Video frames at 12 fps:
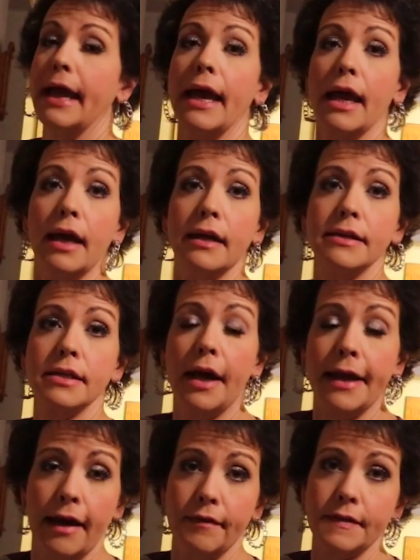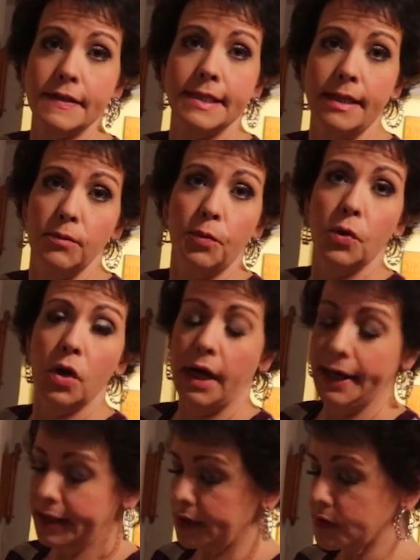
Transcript: and I have the steamable kind,